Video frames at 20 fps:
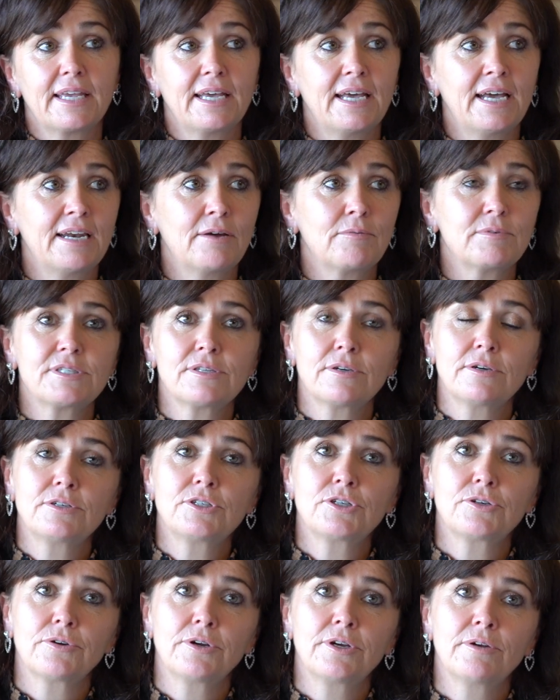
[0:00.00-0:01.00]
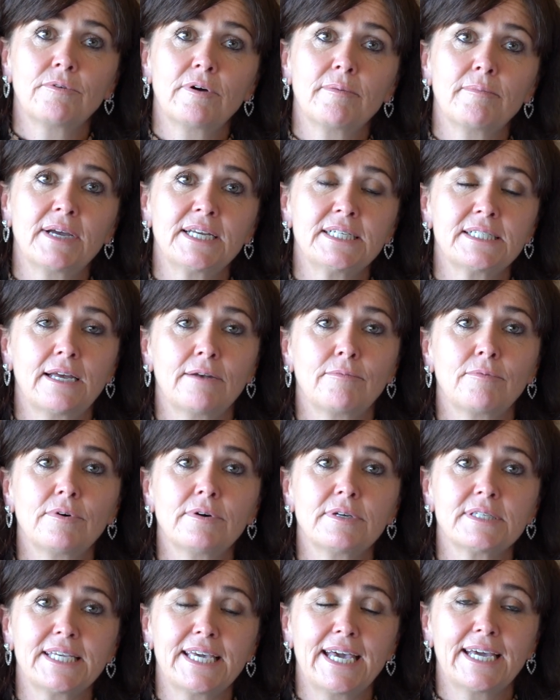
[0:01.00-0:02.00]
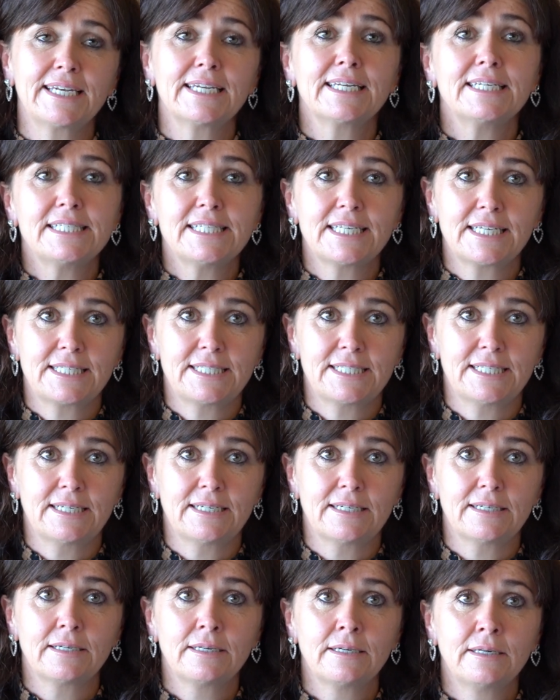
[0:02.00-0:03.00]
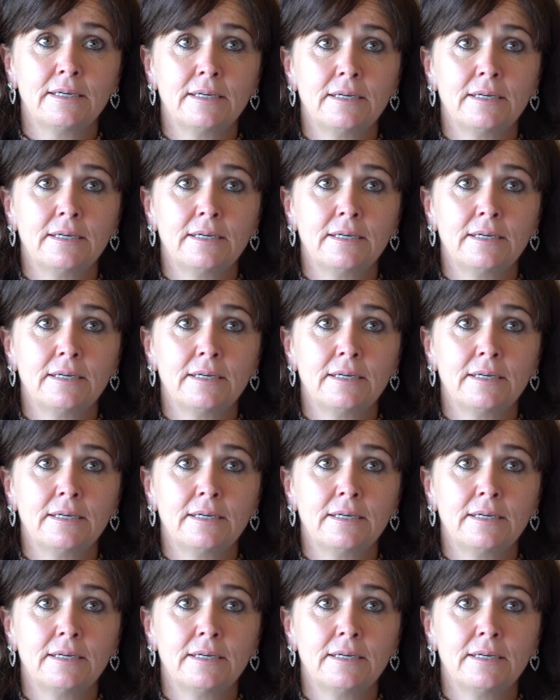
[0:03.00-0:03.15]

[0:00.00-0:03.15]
And it was so true to what my dad was. He had an addiction.